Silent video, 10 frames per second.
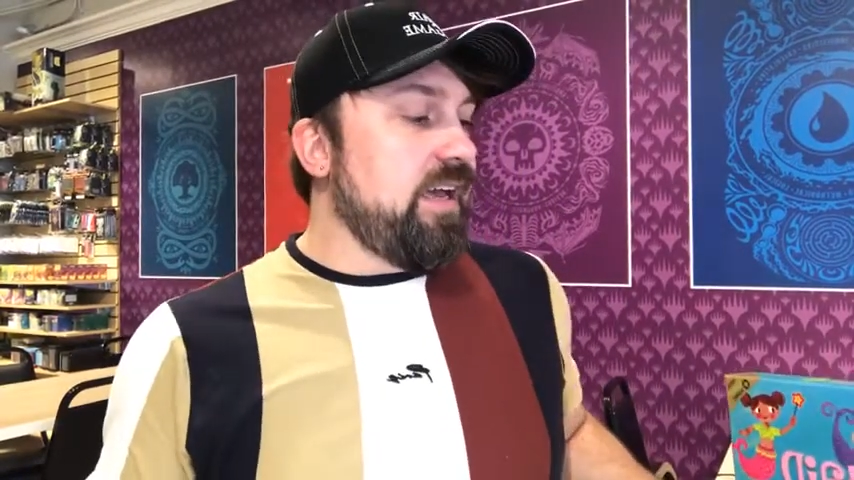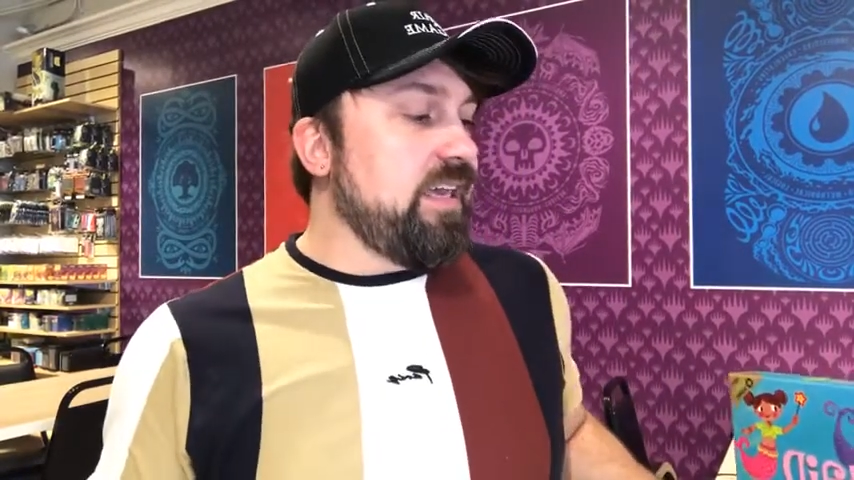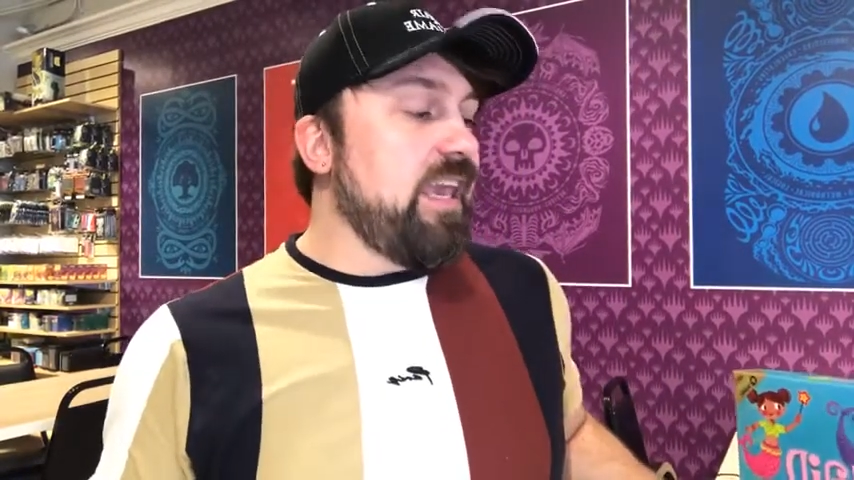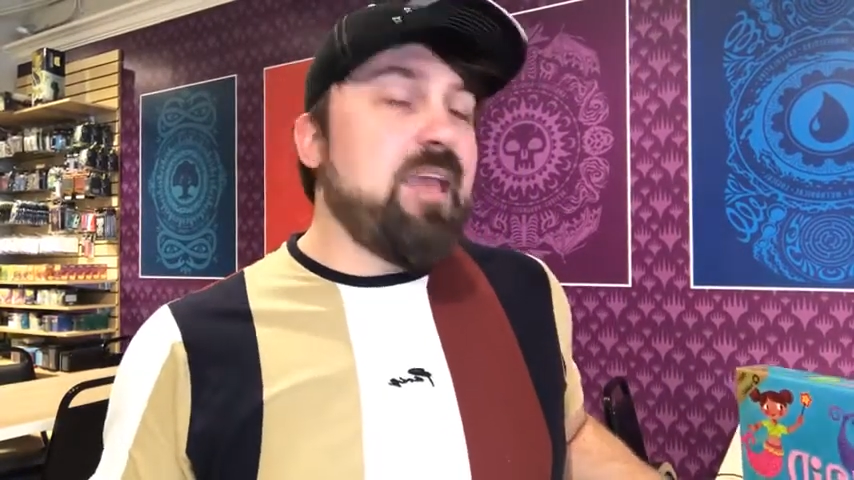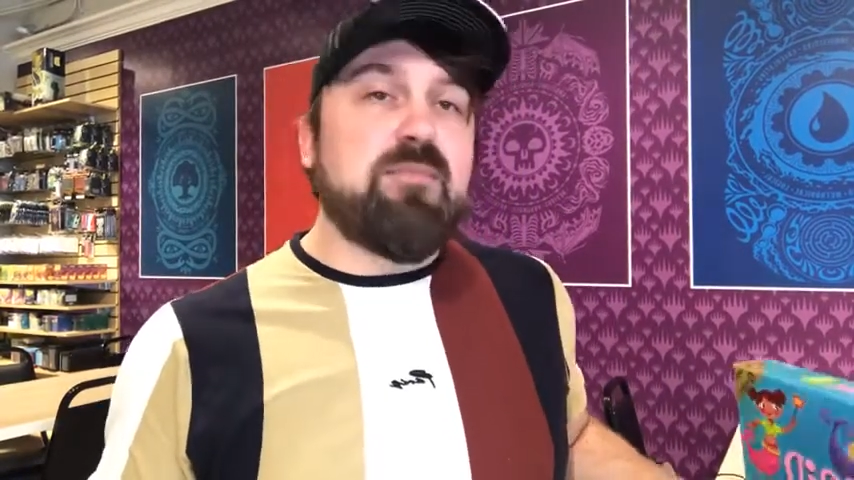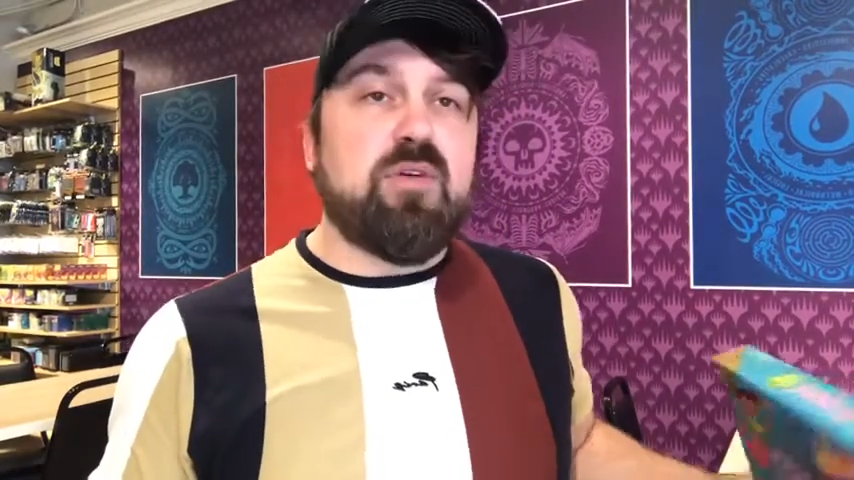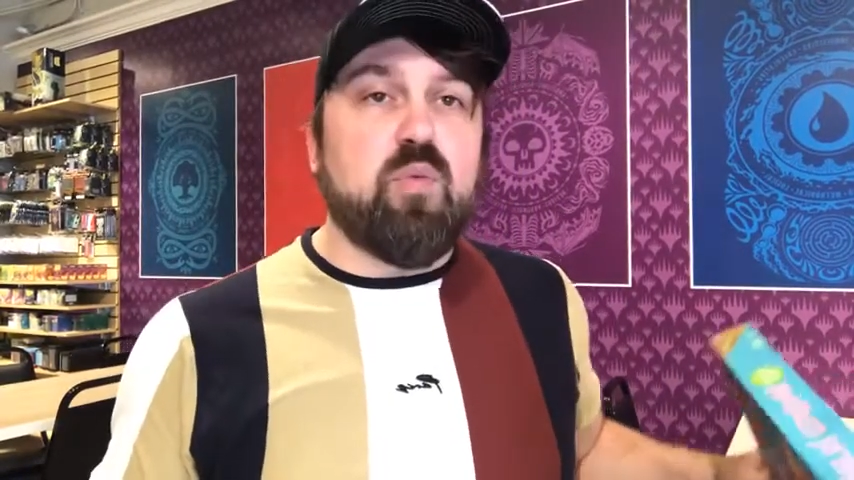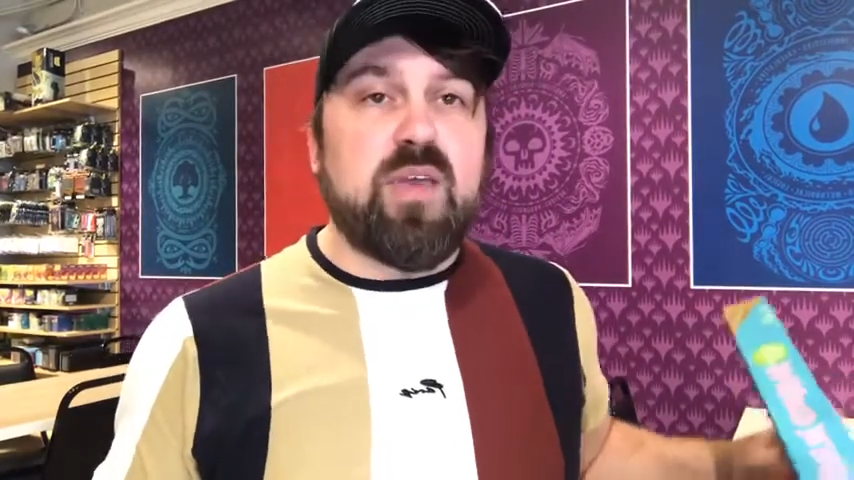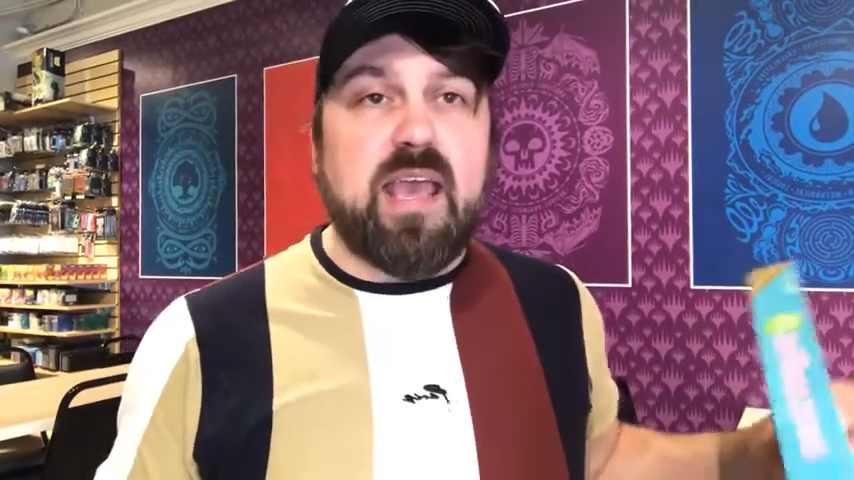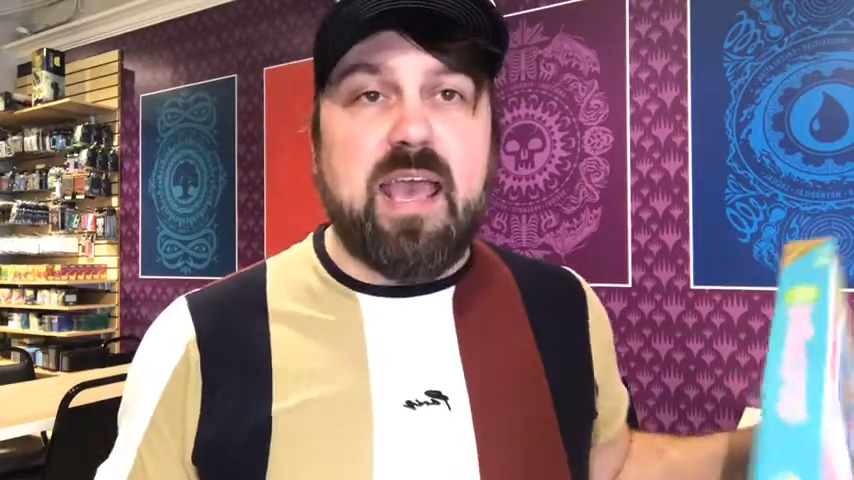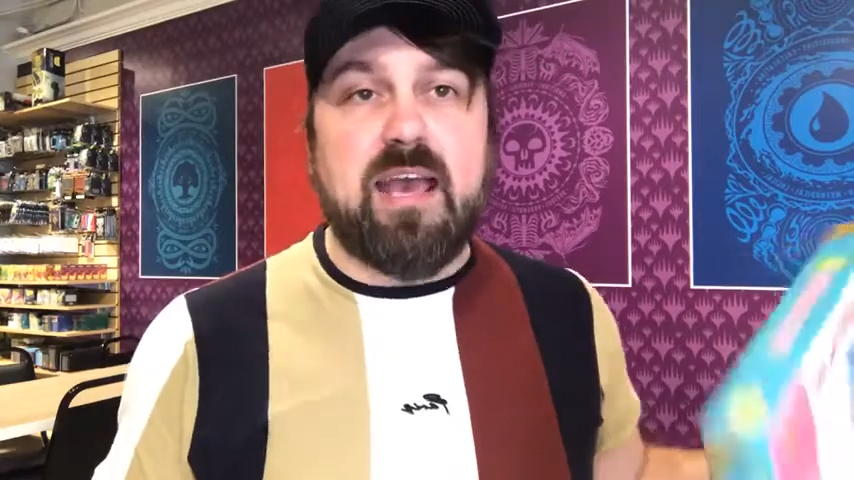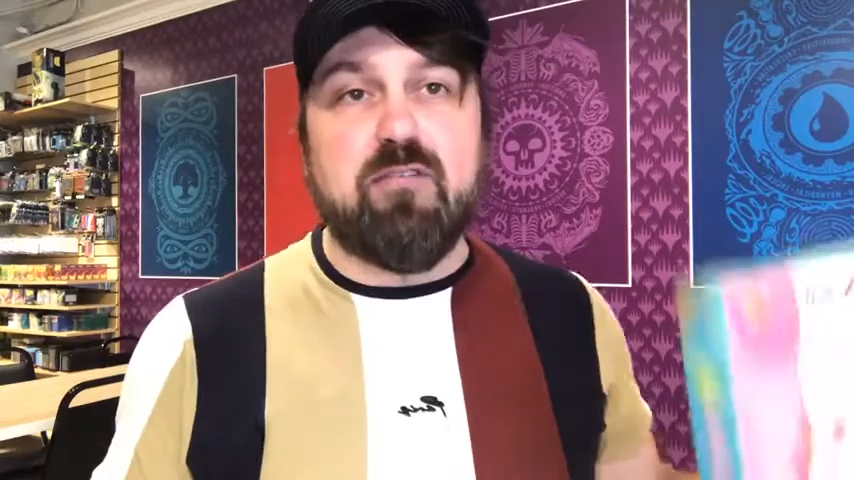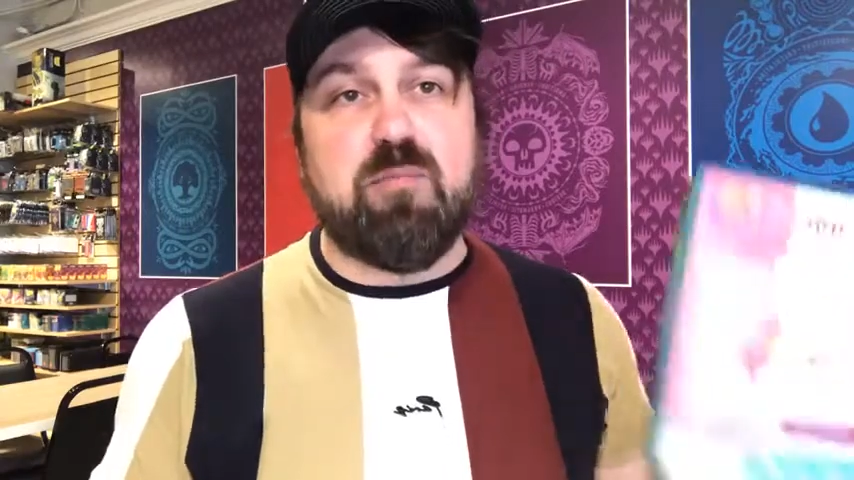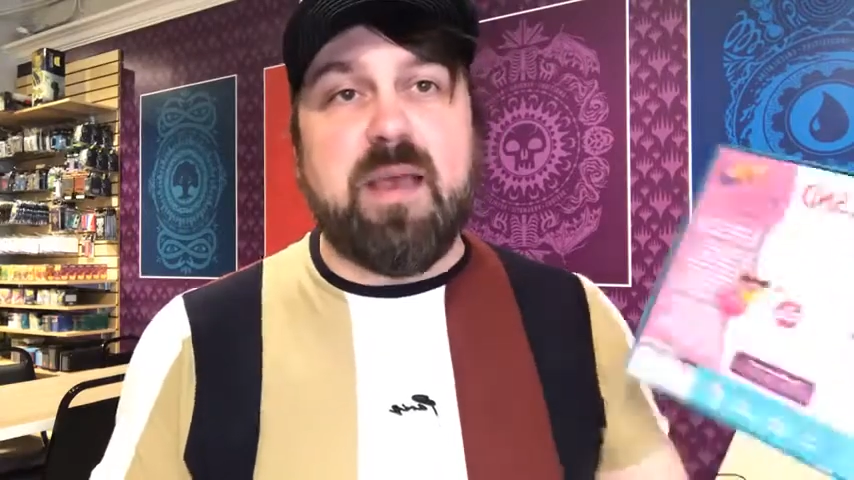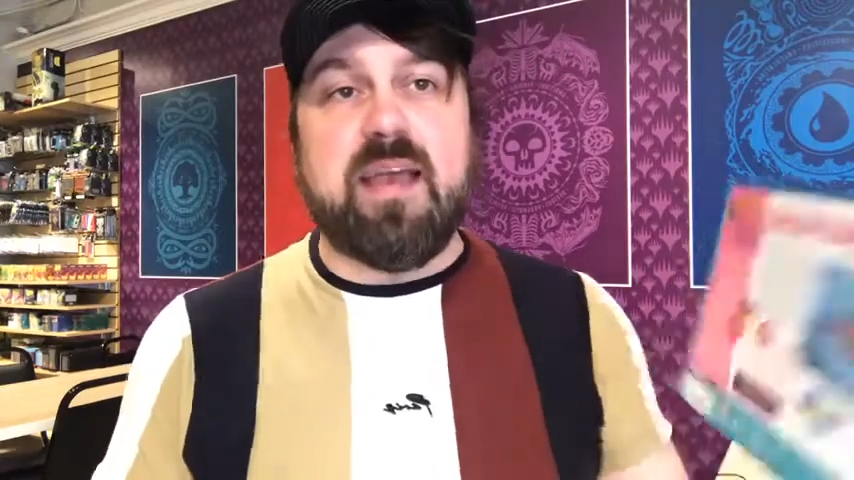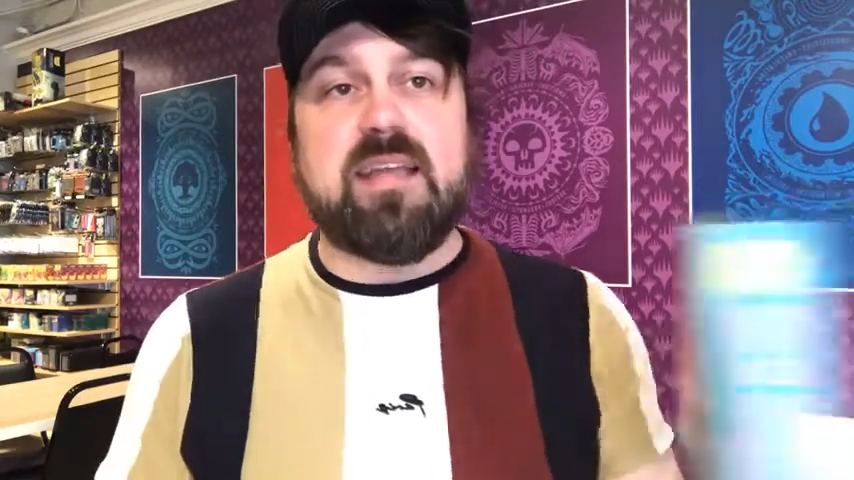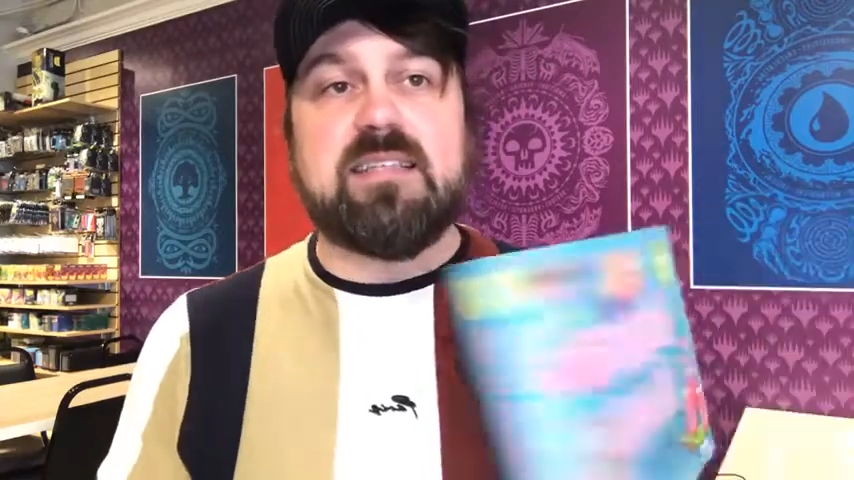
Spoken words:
game that we have back